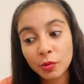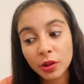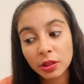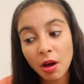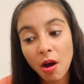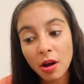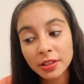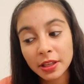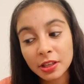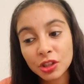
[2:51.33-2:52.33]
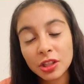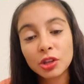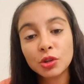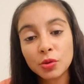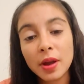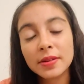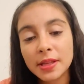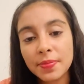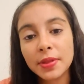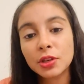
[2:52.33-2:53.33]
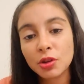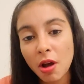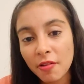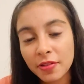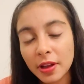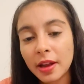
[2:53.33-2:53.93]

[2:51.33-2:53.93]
with the heart energy, that you have something to offer.